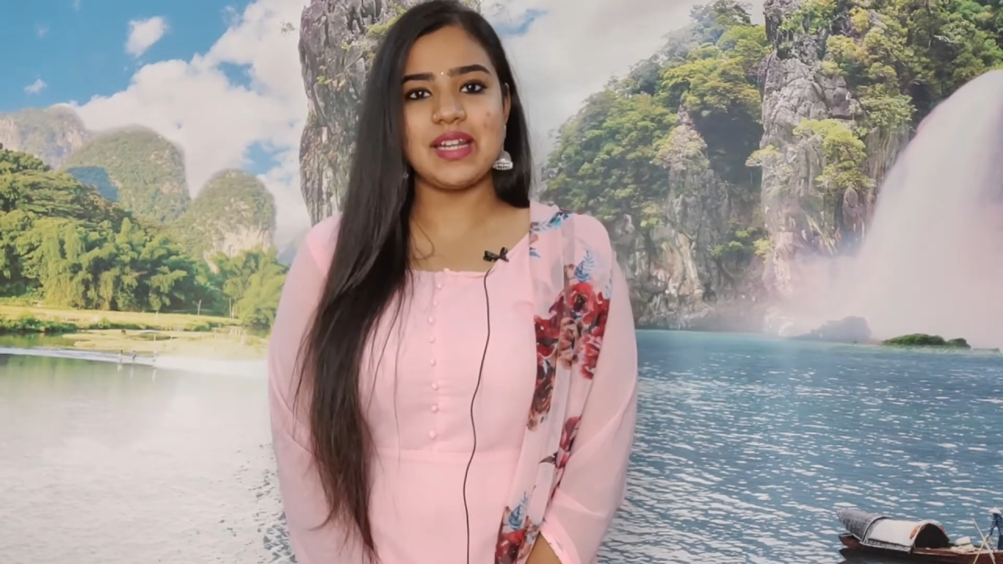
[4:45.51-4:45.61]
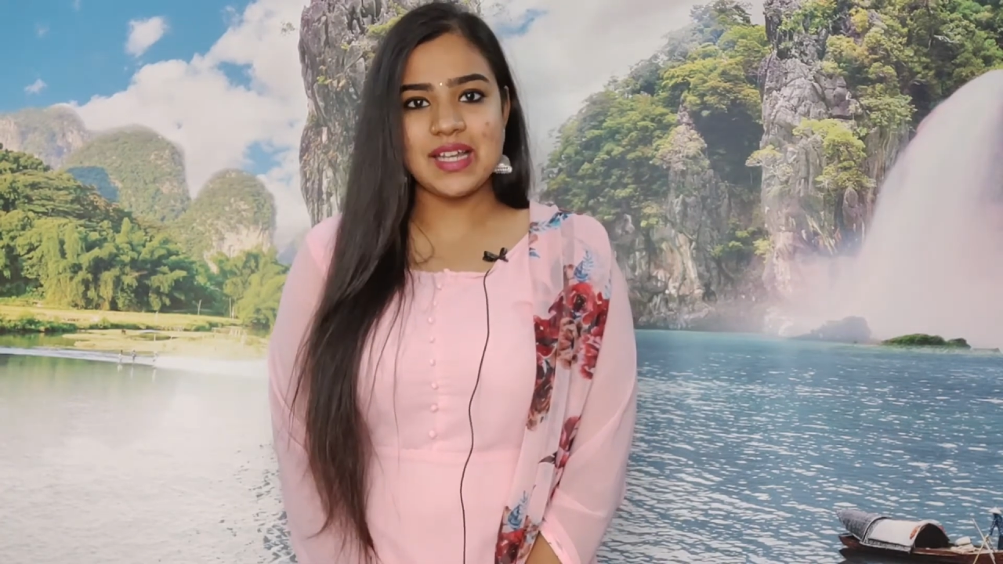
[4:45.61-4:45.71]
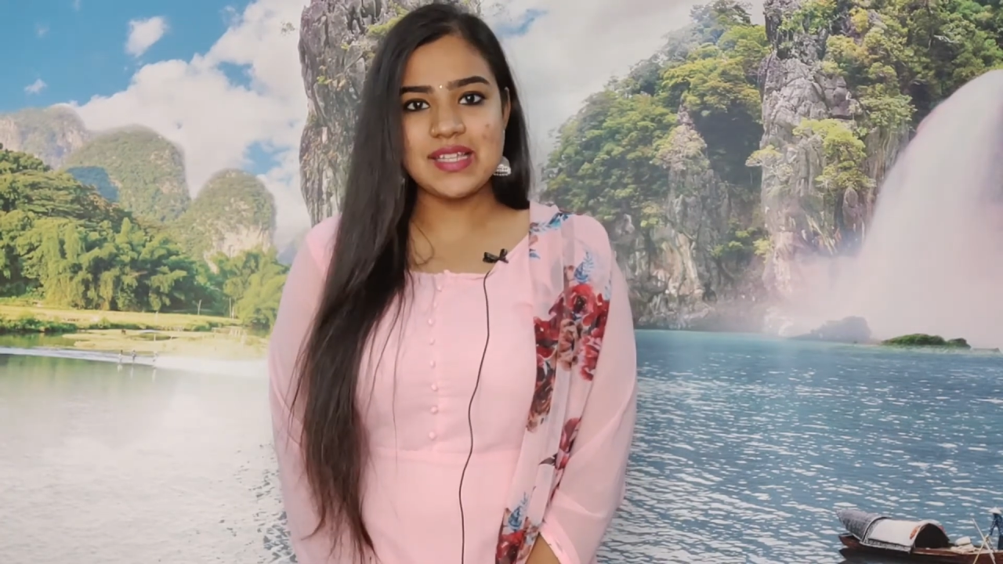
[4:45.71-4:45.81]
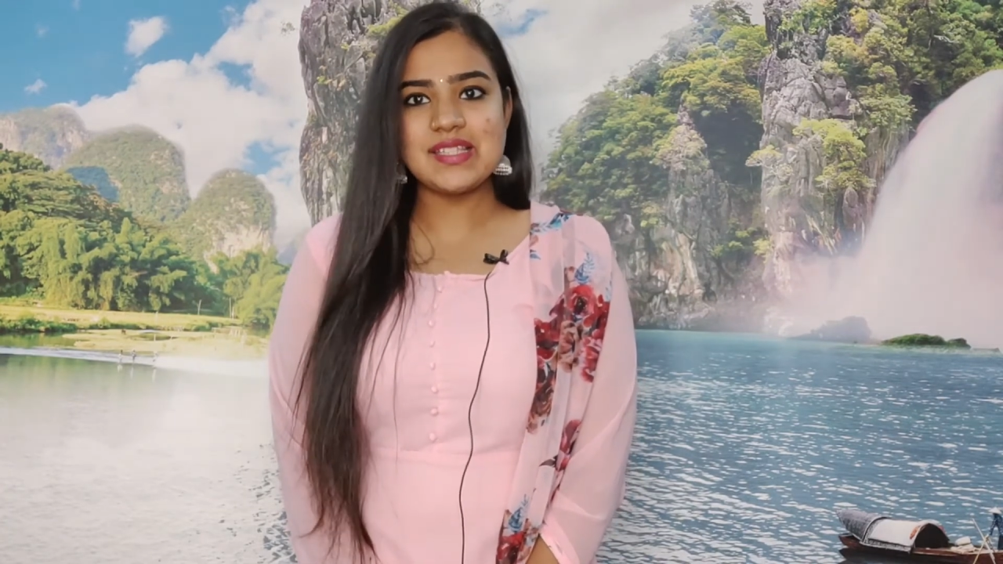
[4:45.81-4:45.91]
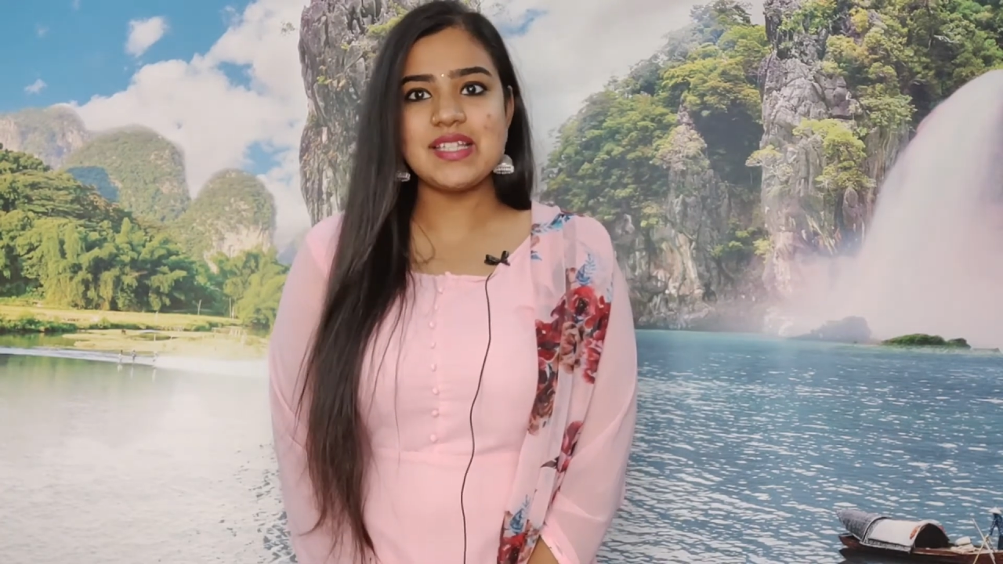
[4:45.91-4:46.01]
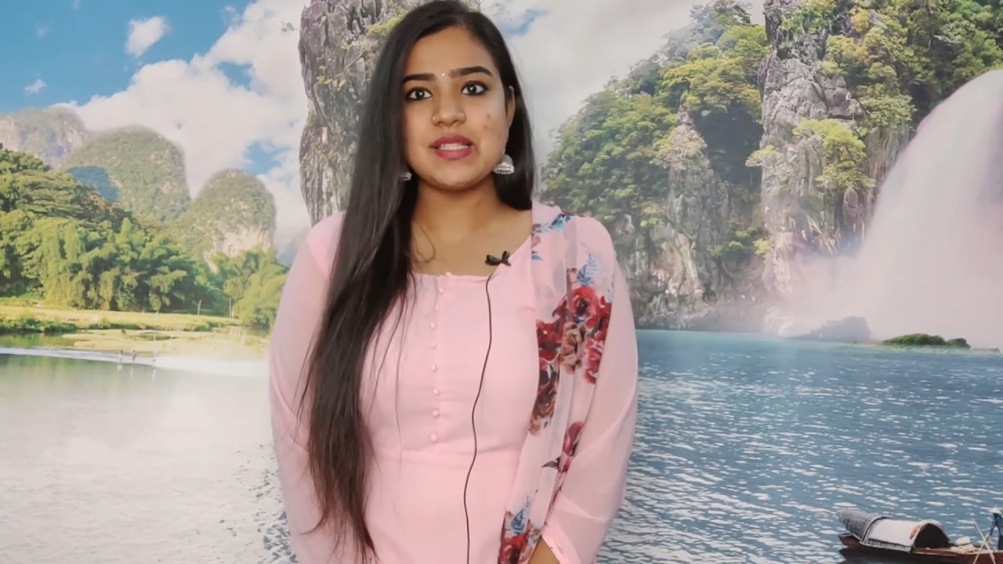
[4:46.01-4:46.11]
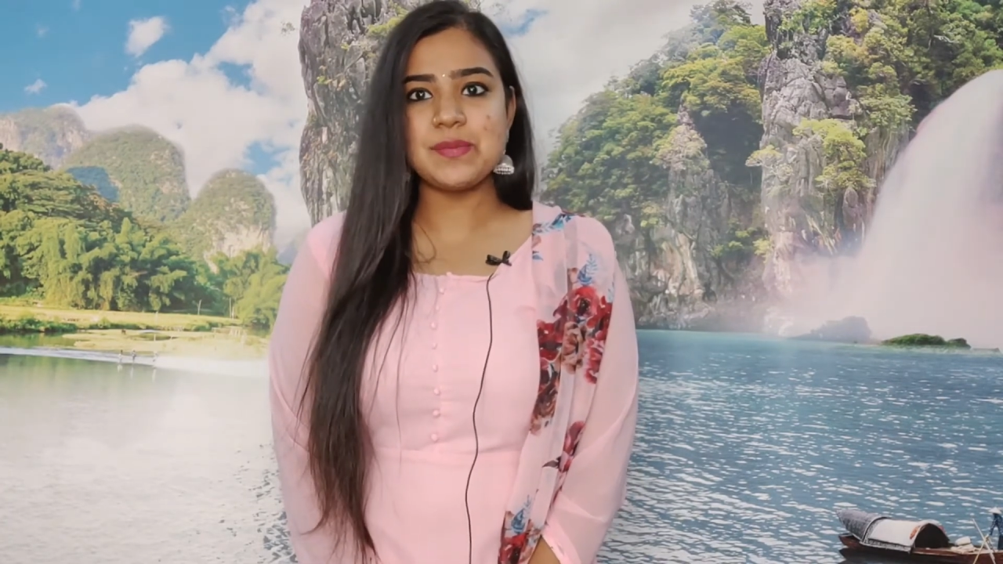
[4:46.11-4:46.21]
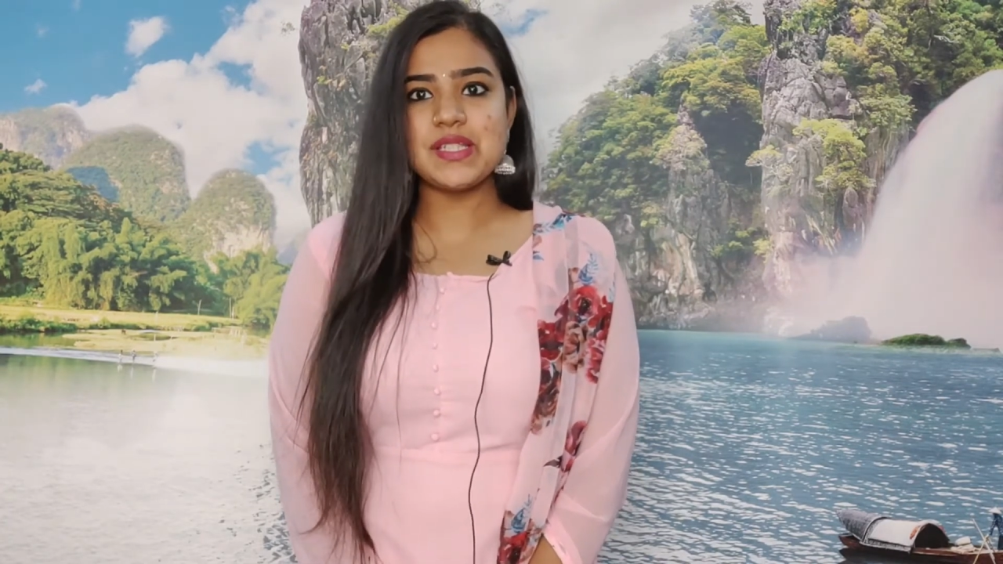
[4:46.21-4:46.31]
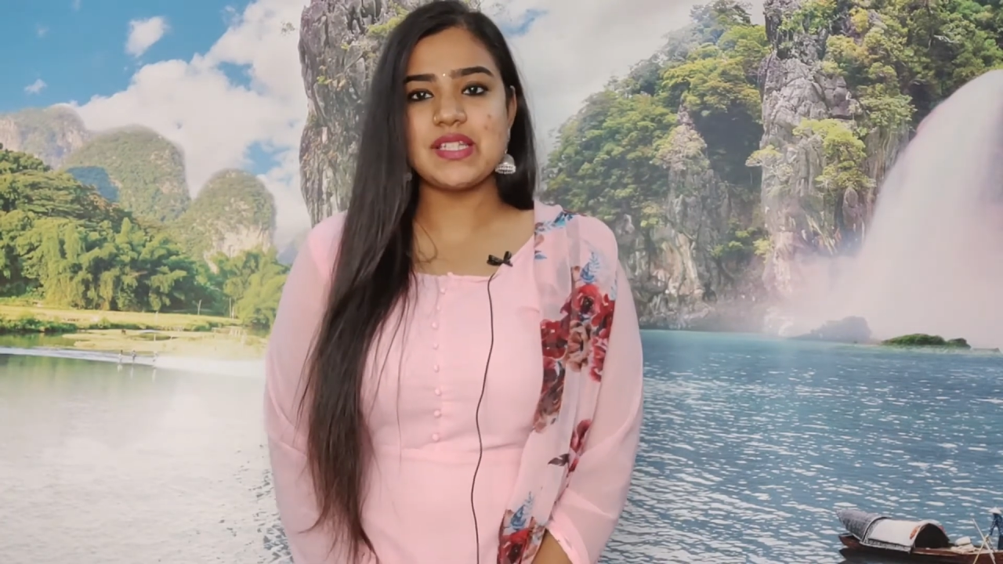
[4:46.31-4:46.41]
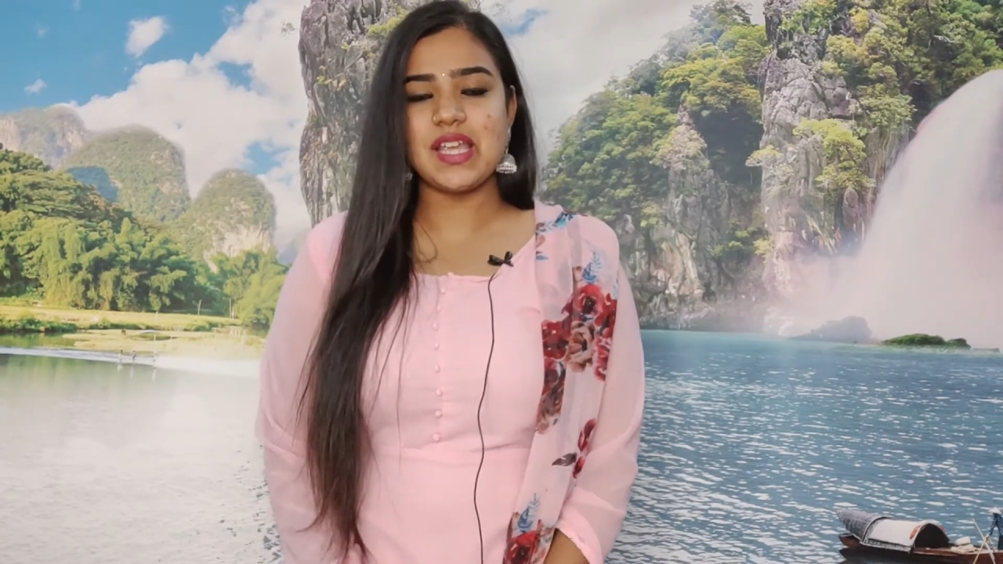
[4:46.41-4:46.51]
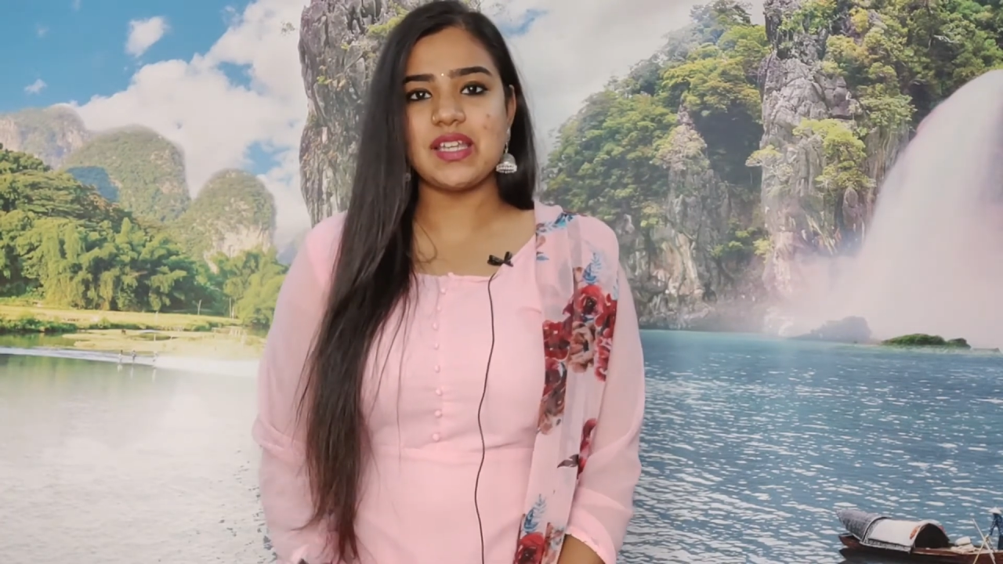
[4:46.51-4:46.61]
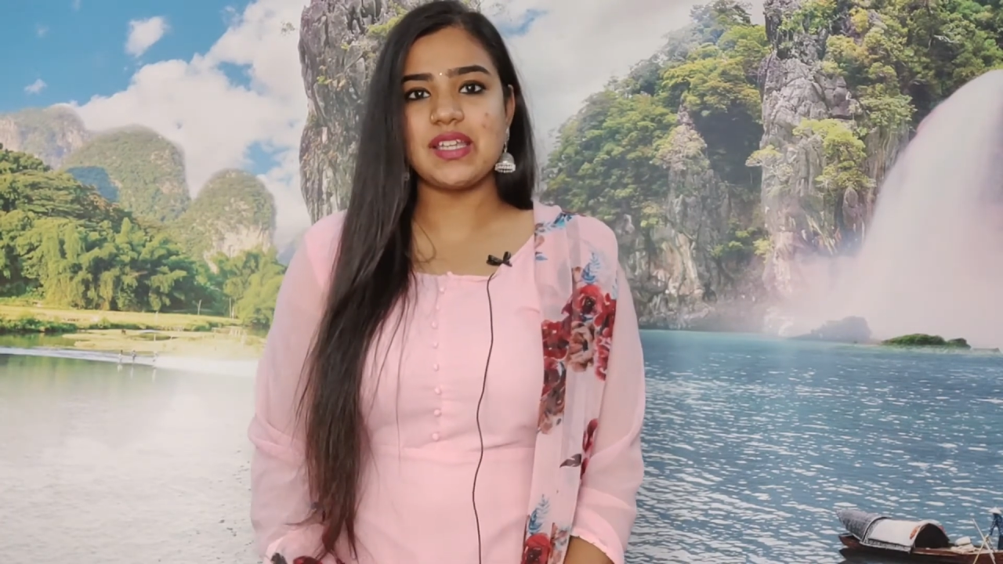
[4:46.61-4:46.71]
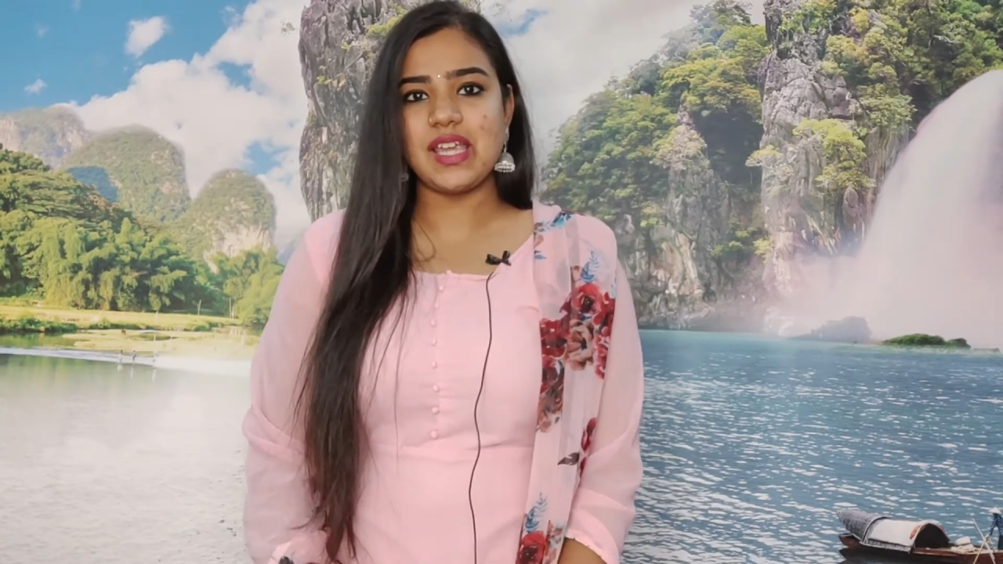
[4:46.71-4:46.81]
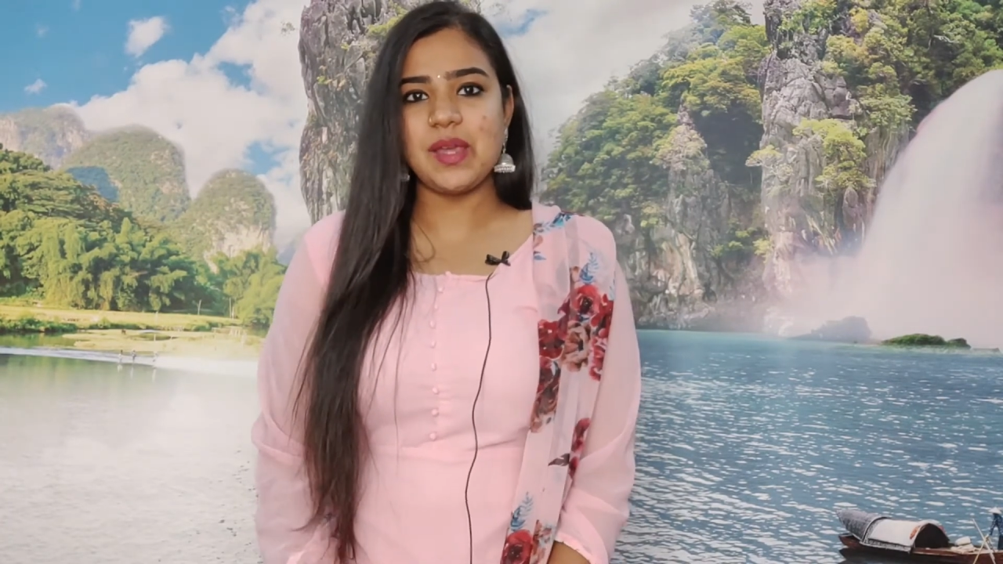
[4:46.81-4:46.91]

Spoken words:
realized his mistake,